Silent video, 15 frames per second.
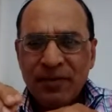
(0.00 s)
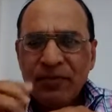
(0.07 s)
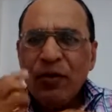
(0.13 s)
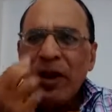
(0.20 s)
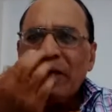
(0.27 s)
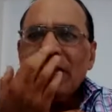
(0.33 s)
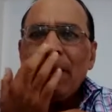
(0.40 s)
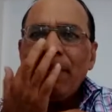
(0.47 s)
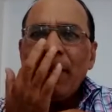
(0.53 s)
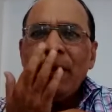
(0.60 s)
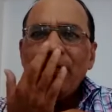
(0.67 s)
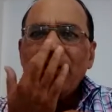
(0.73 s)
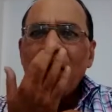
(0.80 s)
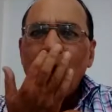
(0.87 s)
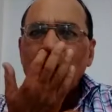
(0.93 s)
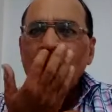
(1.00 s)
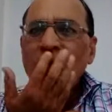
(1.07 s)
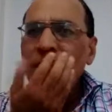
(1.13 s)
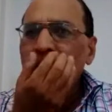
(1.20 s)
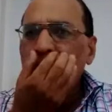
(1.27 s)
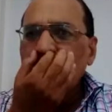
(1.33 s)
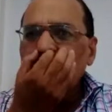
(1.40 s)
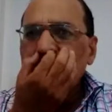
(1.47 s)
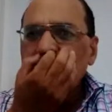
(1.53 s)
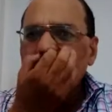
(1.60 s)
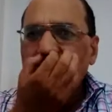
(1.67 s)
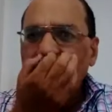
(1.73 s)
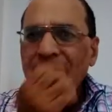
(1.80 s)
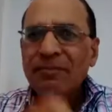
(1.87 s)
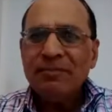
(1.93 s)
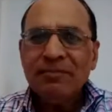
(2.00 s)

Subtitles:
for example, if a lot of mucus is there,